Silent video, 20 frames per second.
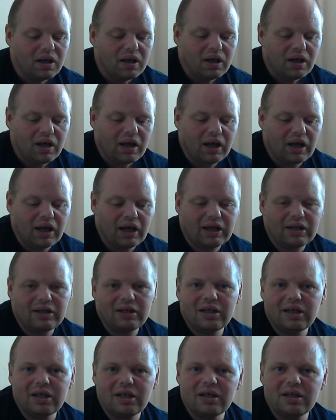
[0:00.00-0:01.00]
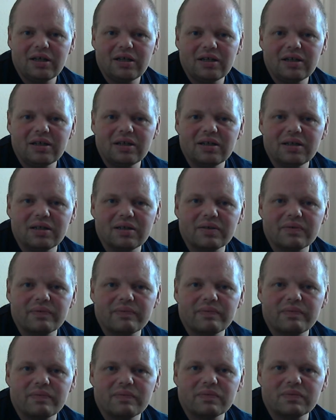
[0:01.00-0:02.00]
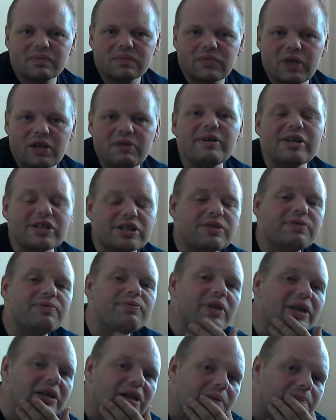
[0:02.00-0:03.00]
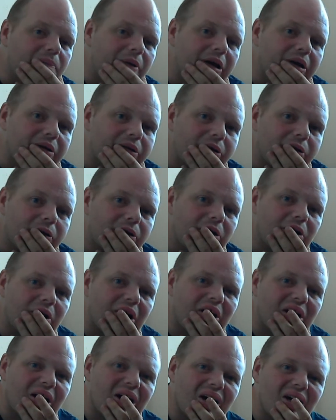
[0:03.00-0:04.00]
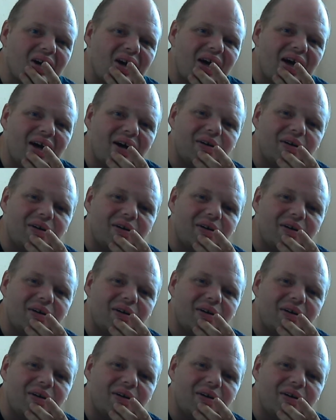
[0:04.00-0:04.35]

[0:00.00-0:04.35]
And I'm actually feeling a bit hurt how